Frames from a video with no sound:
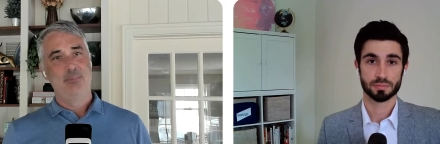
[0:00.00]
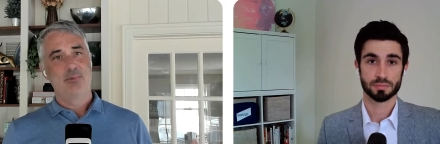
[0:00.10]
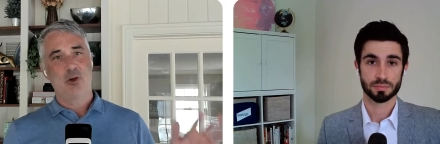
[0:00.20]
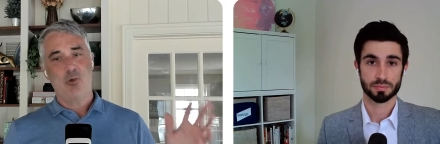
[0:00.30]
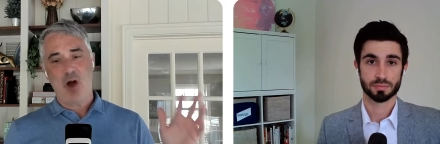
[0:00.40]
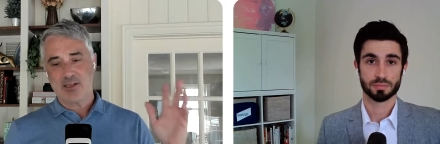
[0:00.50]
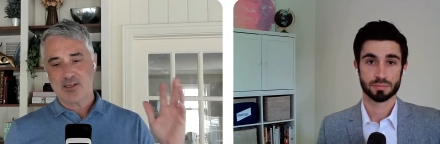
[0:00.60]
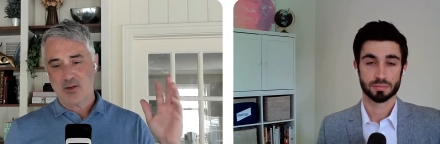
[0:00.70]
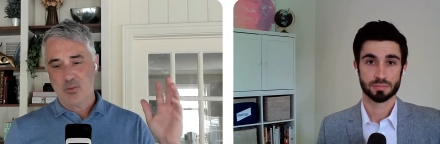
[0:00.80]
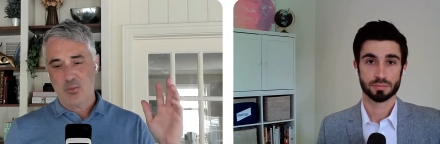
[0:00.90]
Speaker 1: So, Ross,
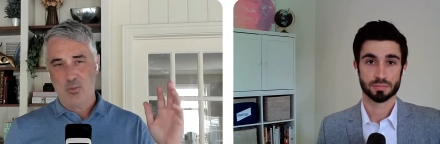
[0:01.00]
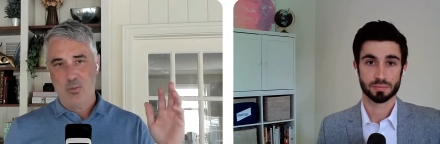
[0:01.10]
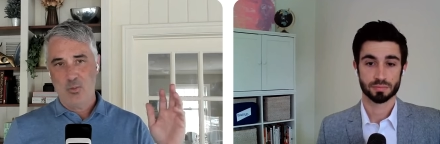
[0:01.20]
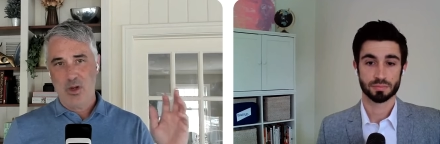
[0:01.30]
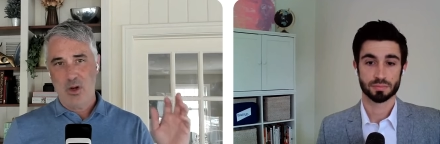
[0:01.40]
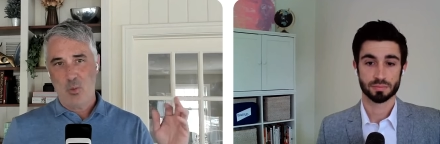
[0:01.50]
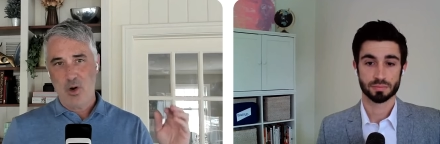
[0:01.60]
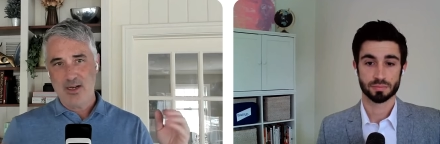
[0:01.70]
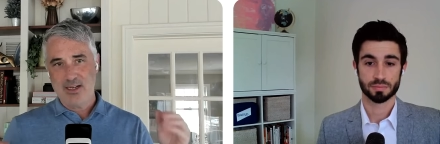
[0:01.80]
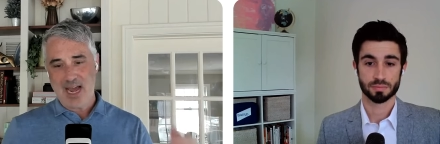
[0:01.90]
you know, we're
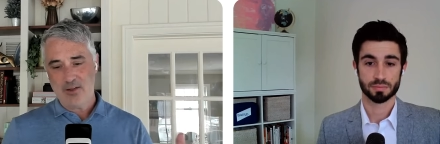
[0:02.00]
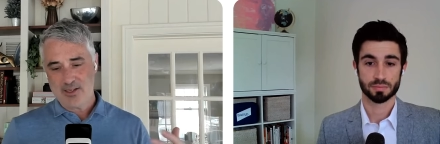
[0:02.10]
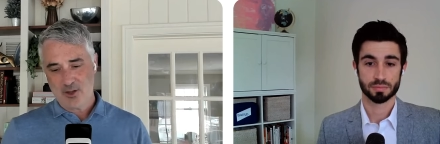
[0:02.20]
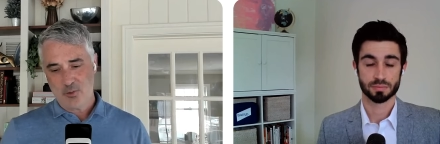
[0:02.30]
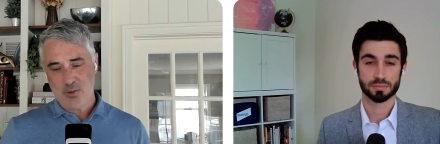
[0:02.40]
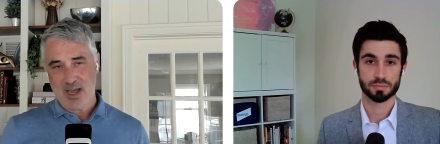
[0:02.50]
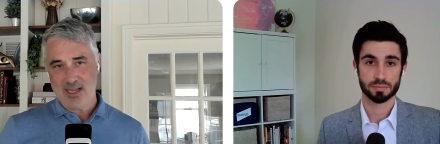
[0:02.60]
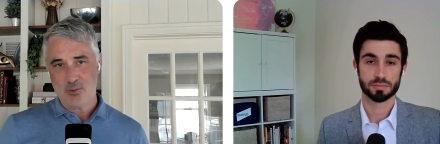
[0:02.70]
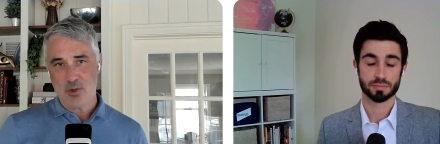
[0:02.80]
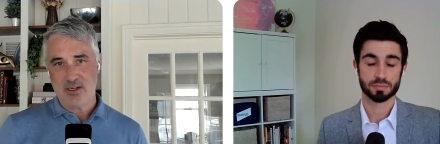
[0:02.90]
going to tackle this in three
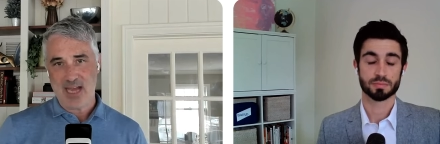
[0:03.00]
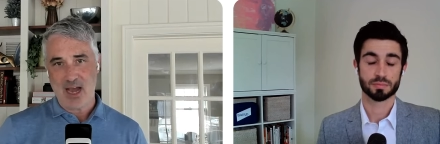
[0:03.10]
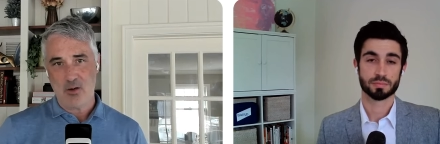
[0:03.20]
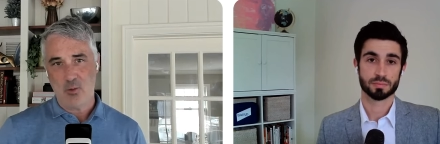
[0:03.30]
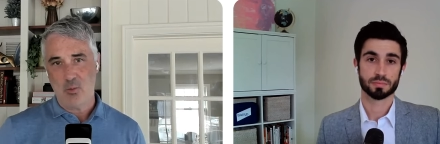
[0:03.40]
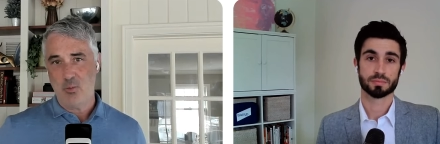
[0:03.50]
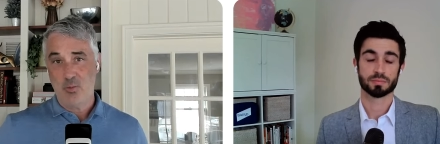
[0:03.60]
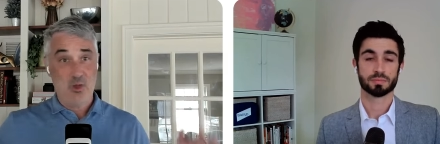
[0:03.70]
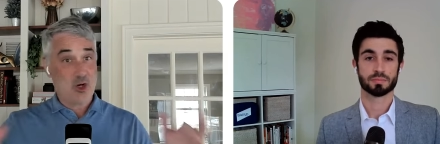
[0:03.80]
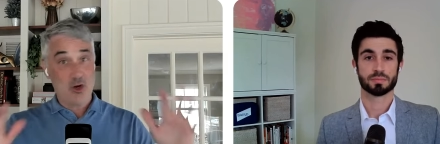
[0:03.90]
ways. We're going to tackle
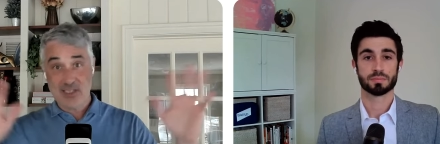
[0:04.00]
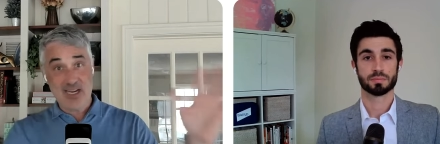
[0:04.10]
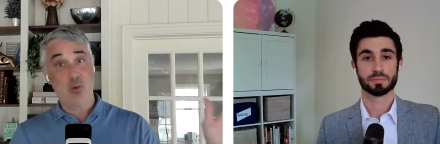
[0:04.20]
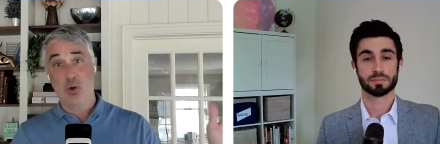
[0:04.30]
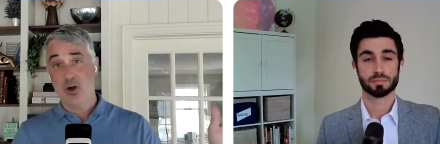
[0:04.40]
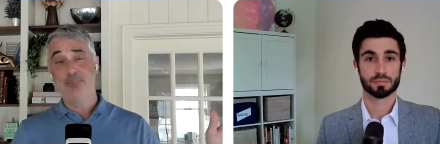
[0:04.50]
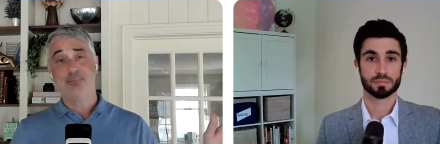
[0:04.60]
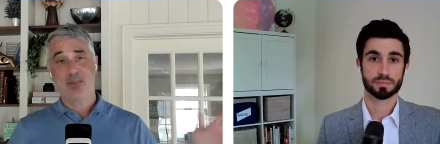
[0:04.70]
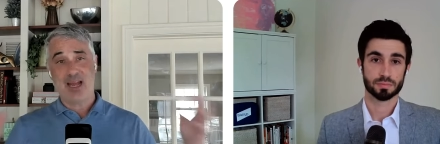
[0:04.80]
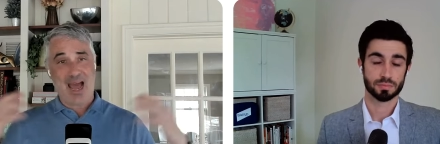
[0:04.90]
the current state of the world,
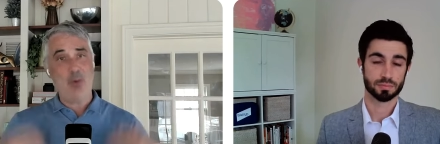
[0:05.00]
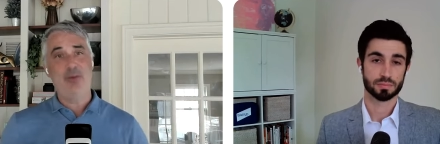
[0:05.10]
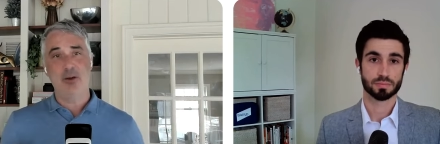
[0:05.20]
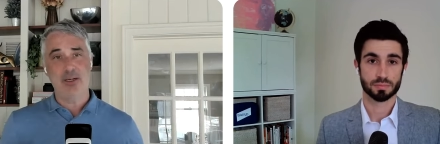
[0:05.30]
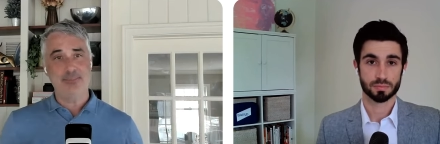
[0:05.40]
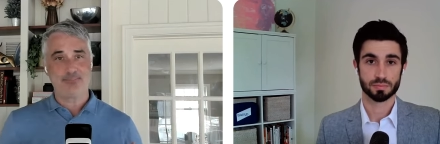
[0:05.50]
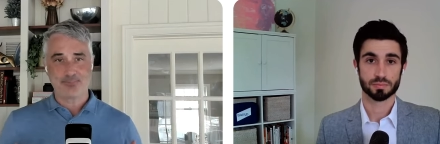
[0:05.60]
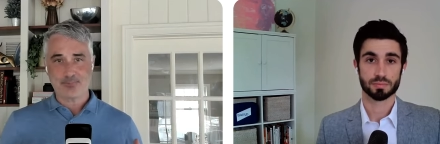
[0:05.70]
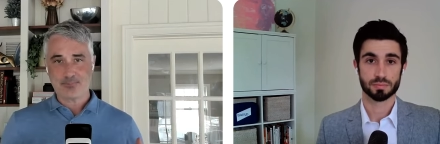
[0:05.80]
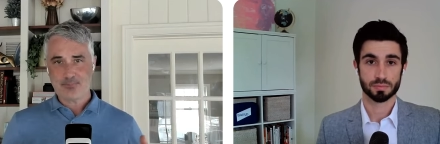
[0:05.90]
kind of how we view it,
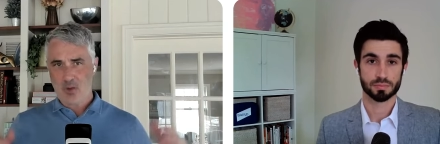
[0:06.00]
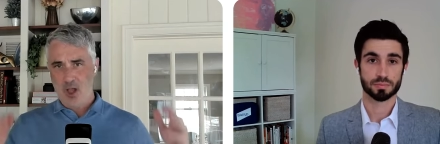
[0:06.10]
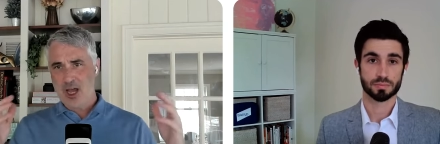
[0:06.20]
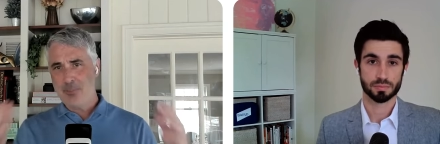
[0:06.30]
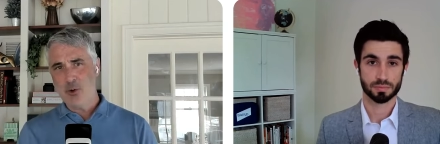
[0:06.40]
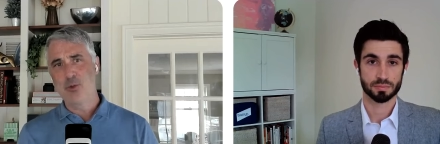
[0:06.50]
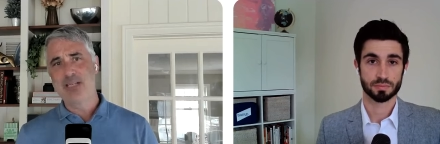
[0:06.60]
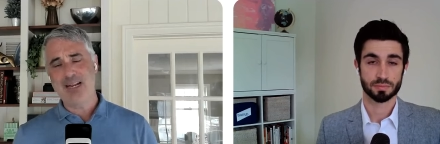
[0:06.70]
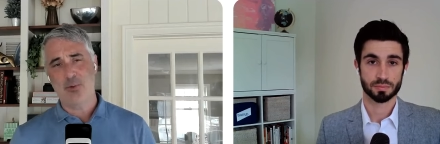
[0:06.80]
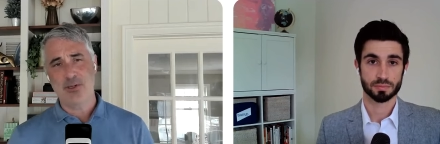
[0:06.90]
a couple cool
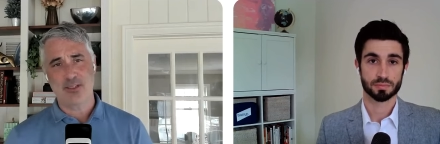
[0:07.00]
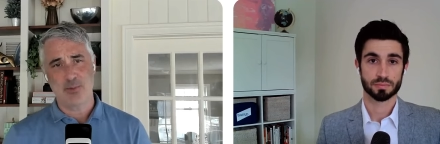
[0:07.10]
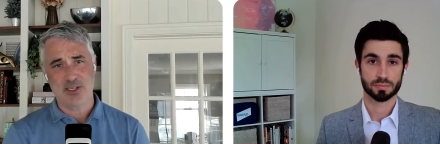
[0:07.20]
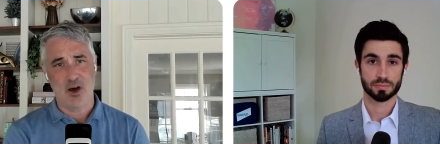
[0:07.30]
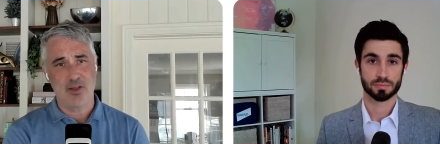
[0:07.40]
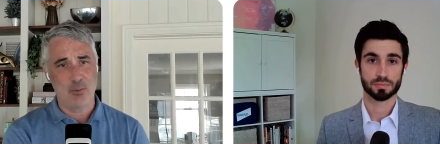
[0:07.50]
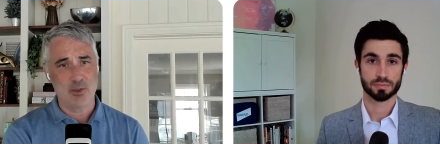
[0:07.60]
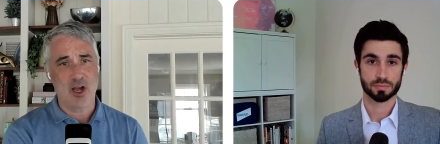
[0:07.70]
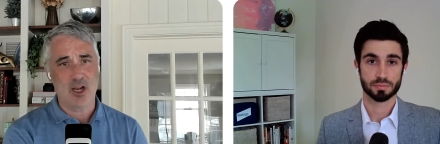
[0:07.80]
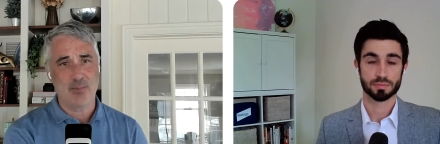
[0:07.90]
data points that we saw, and then we'll
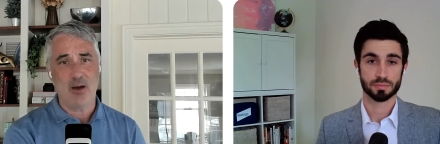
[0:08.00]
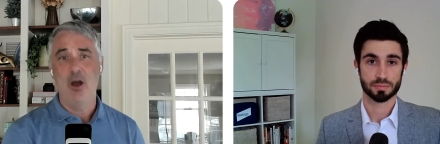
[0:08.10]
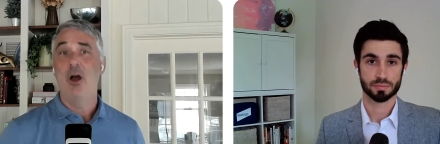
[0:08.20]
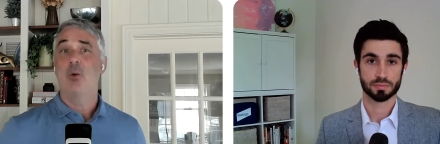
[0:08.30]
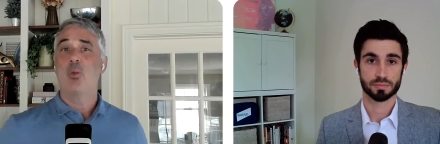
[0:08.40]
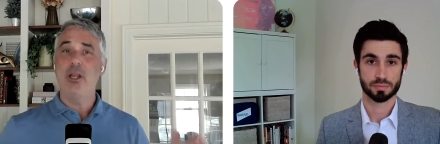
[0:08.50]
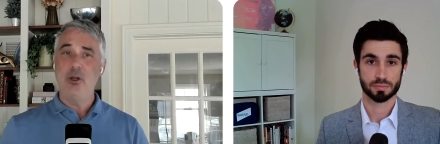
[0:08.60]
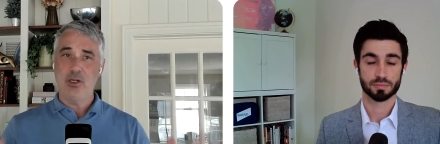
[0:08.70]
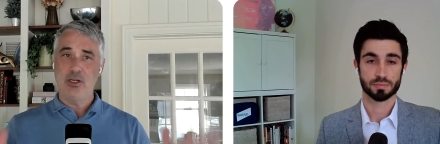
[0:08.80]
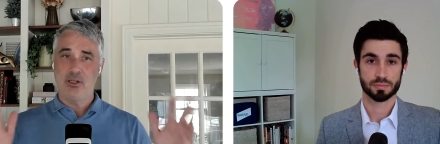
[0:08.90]
talk about what you can